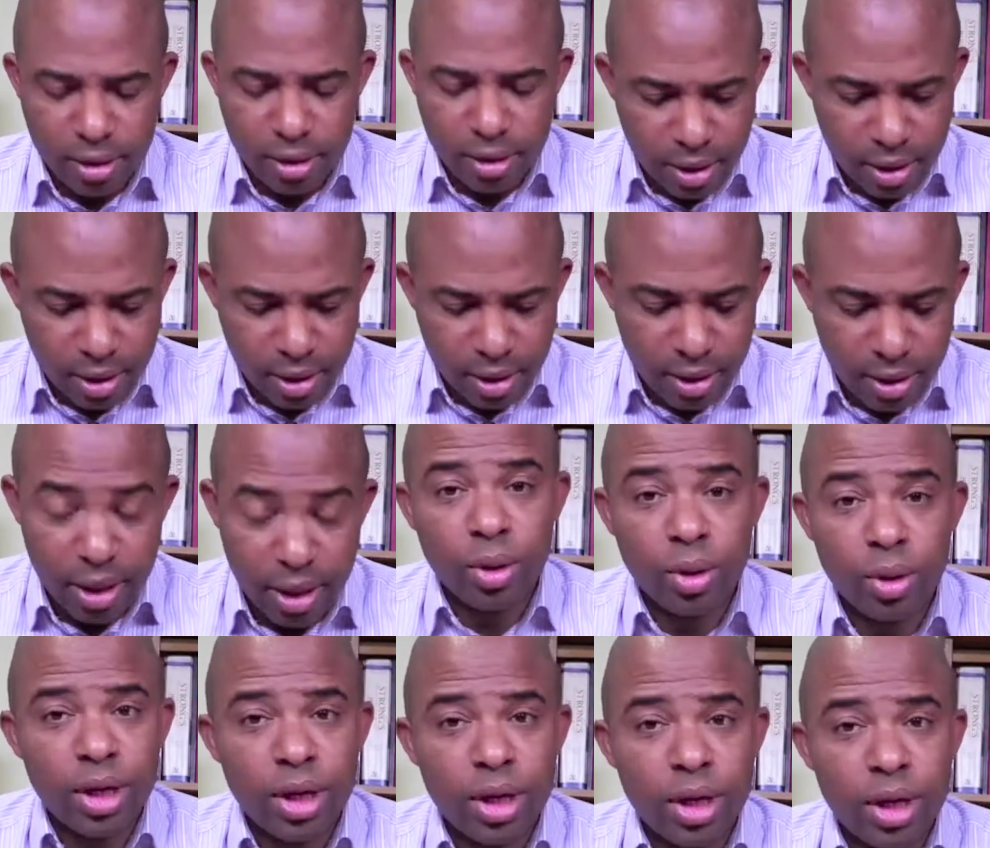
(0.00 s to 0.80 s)
And
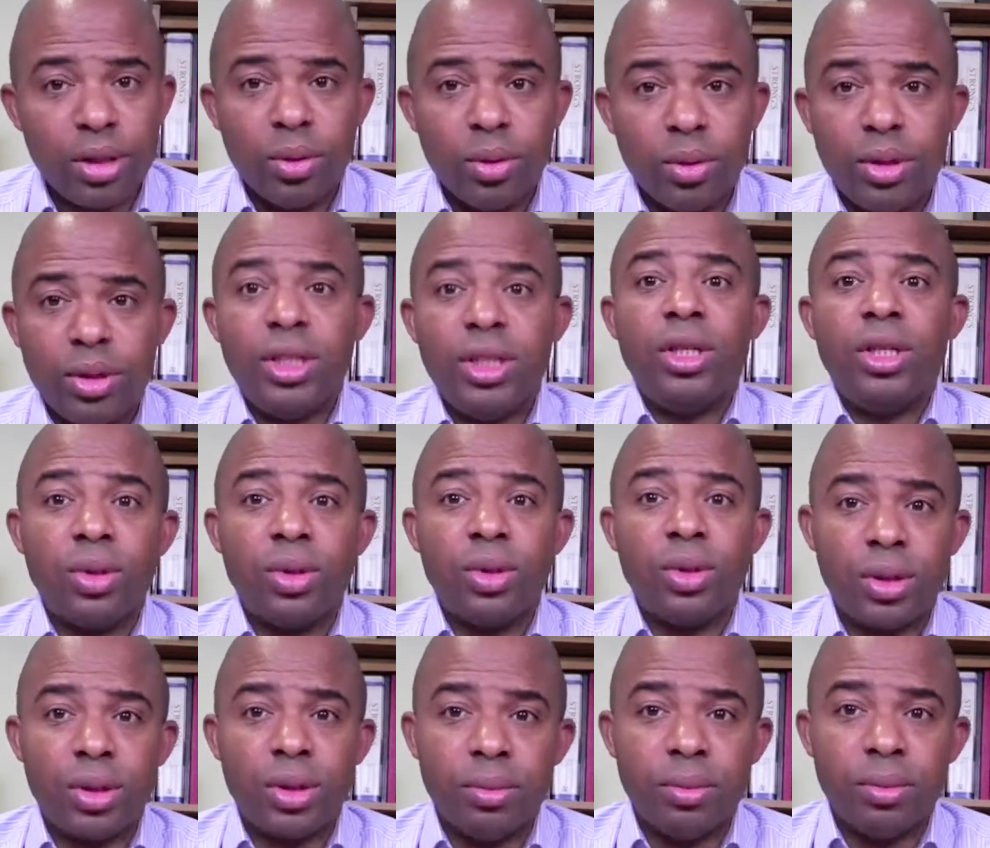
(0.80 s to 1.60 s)
uh, I know that you know,
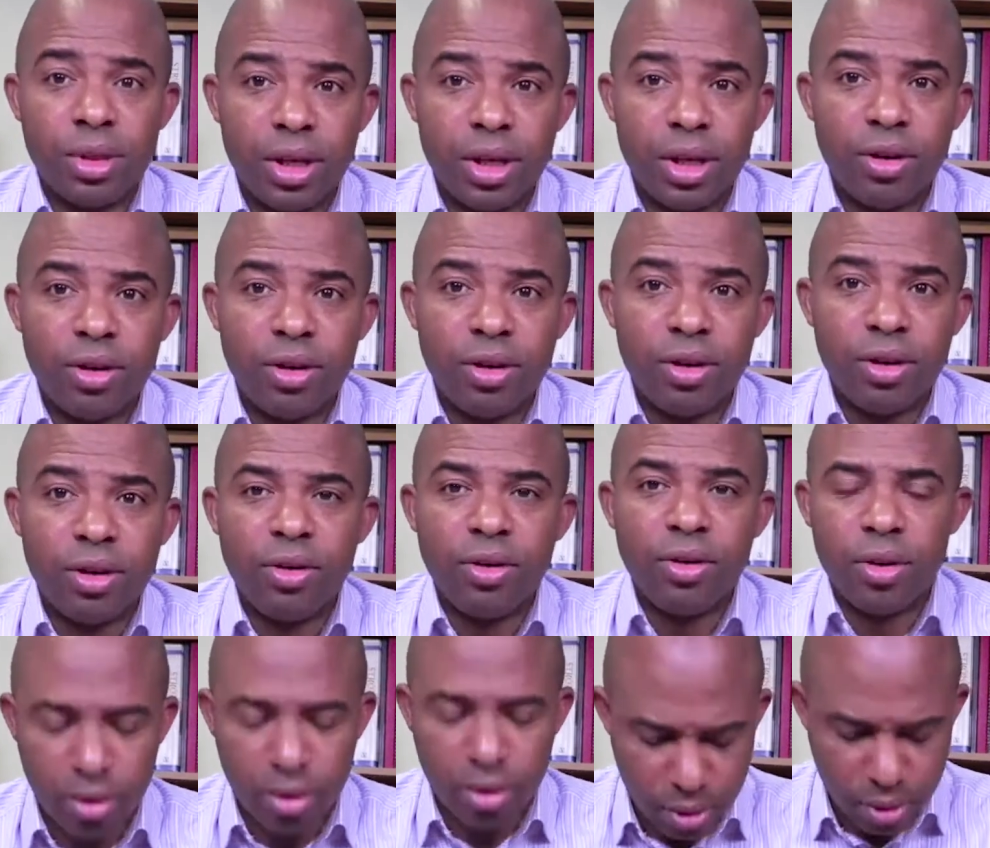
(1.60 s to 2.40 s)
Jesus
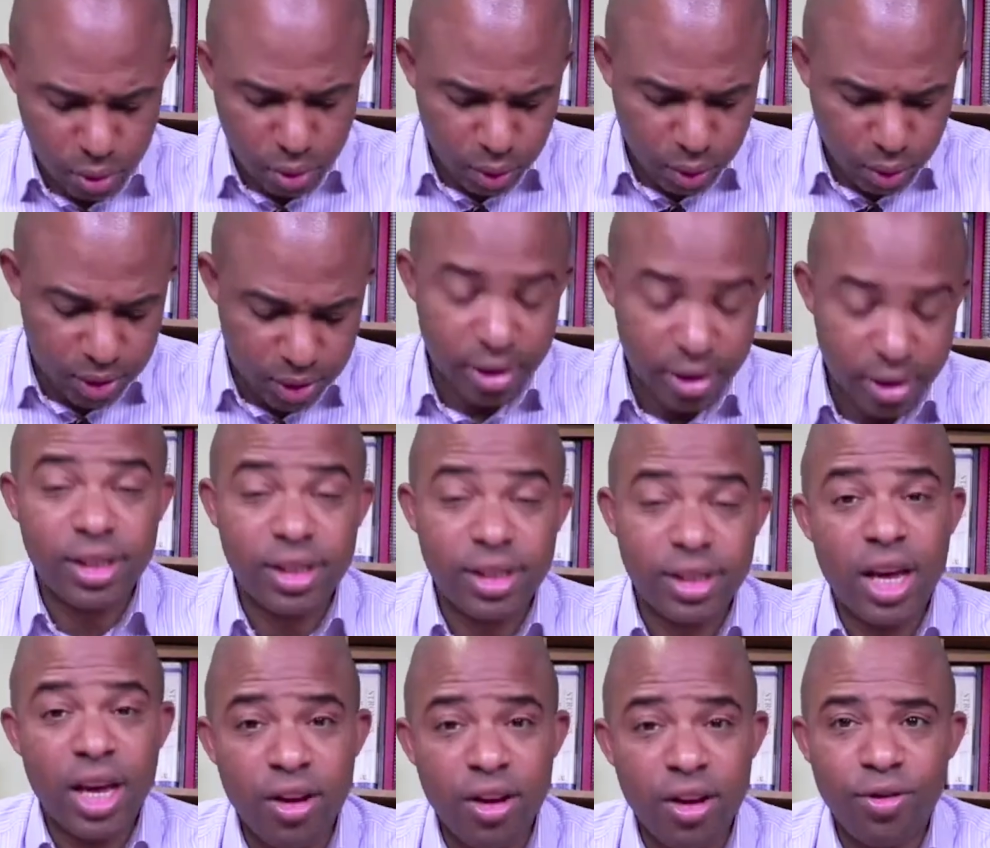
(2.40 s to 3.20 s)
himself, who
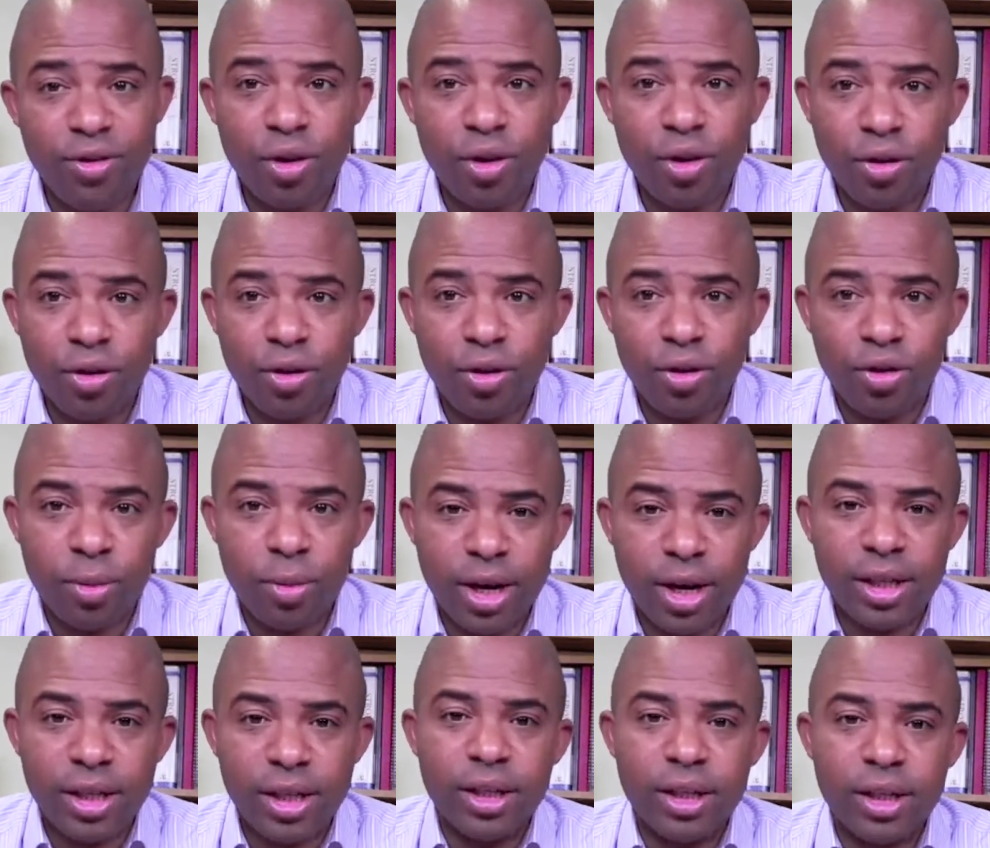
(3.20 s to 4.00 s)
is the savior
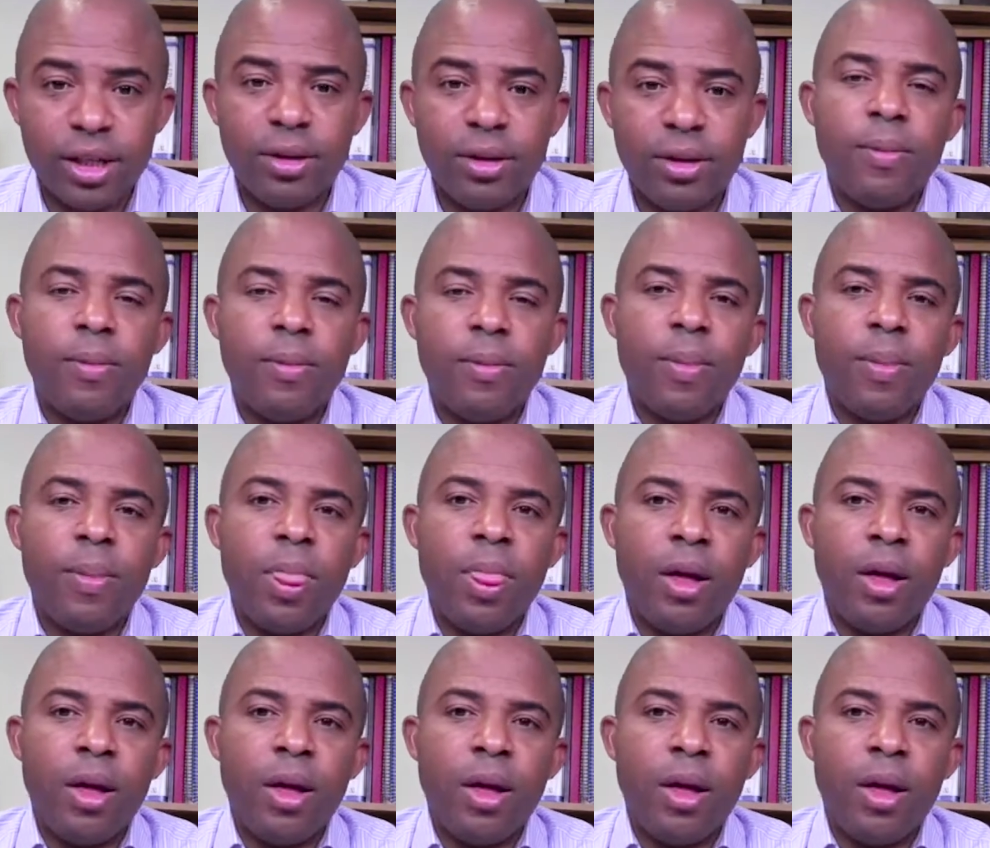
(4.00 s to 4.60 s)
of humanity,